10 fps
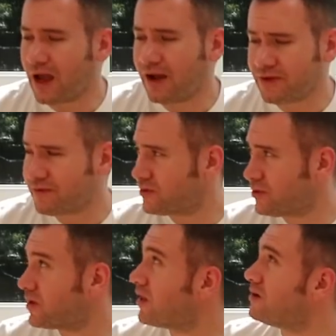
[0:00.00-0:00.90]
I have to have the
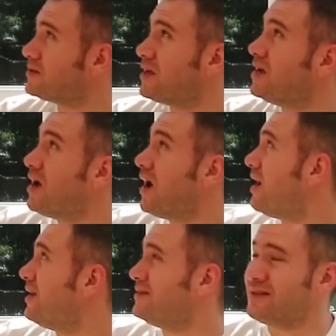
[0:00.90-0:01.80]
door closed.
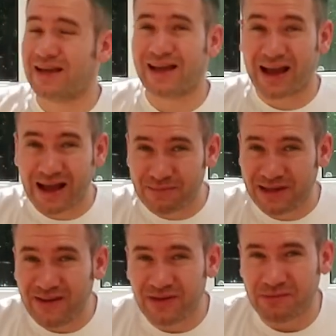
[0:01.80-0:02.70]
And I'm
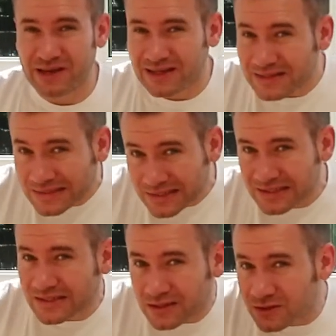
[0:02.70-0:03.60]
even a bit
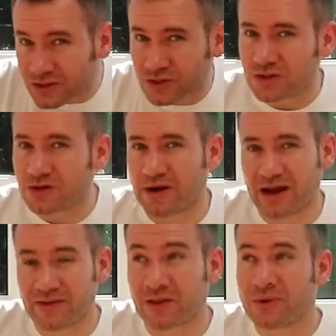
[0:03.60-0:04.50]
unsure about
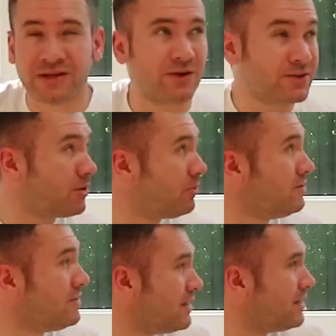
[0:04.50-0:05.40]
having the windows
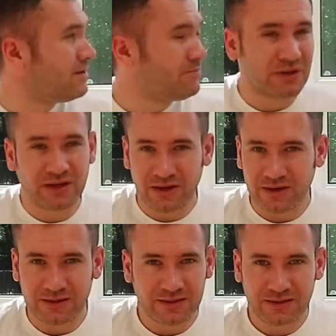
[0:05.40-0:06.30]
open.
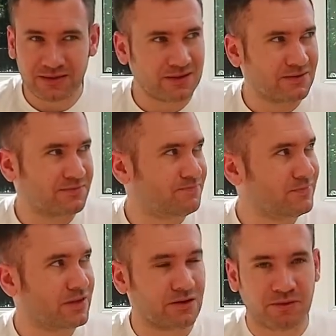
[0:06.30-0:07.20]
Because,
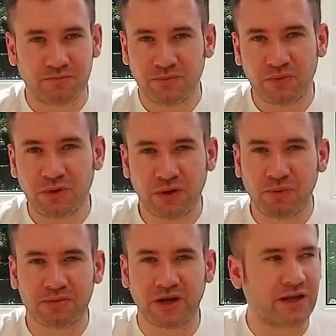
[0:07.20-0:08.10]
you know, you're
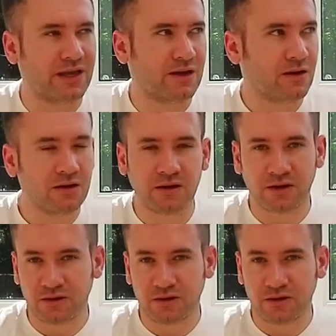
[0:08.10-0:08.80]
probably going to hear her